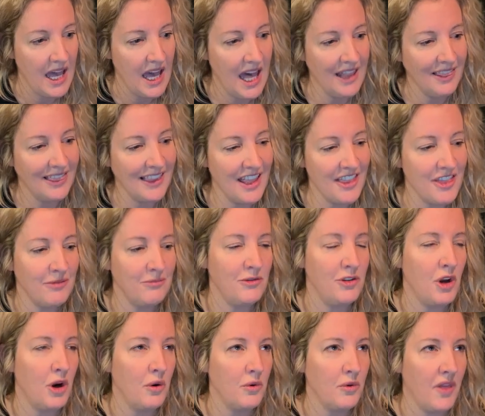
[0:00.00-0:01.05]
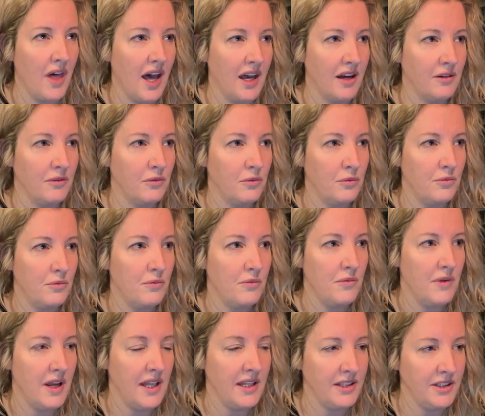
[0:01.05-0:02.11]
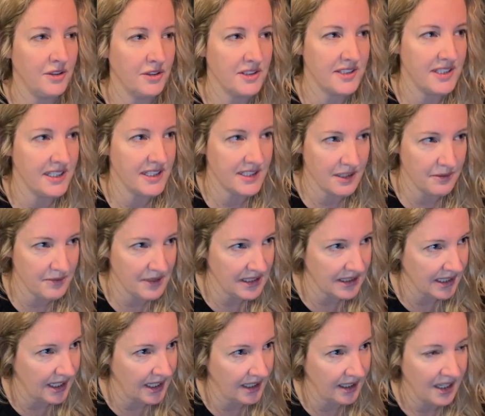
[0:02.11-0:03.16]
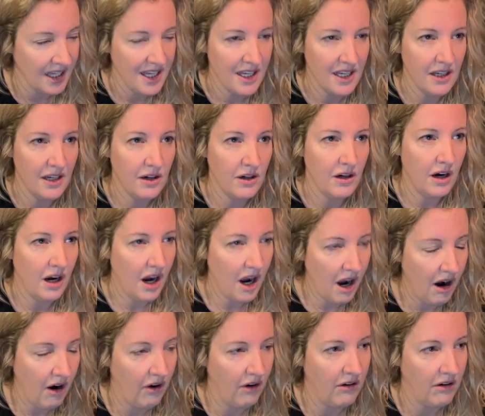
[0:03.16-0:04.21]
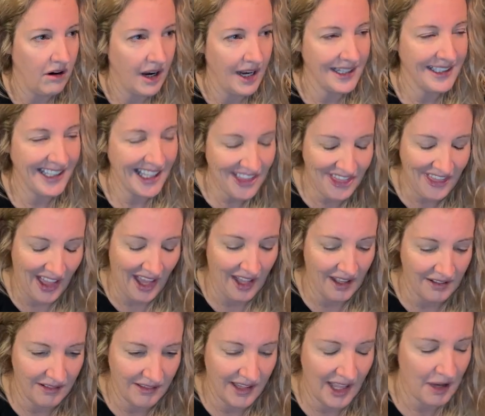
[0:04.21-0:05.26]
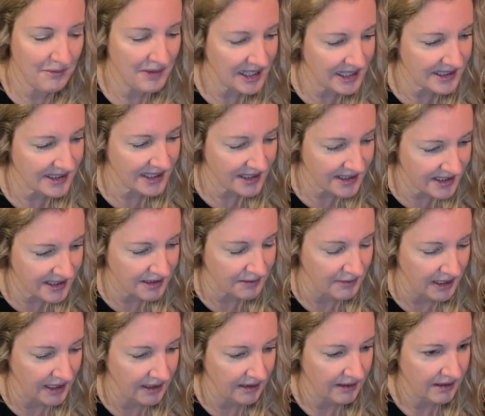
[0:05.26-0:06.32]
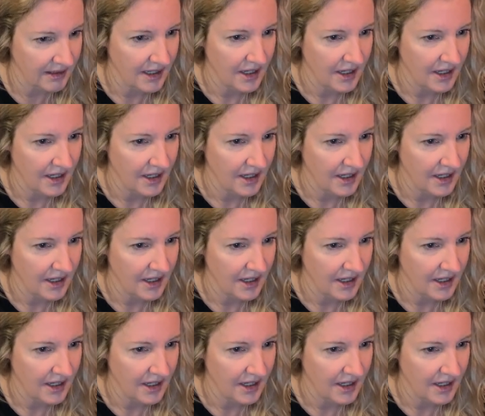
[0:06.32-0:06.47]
and let them know that. And you'll say something like, oh, I get that. That makes sense to me.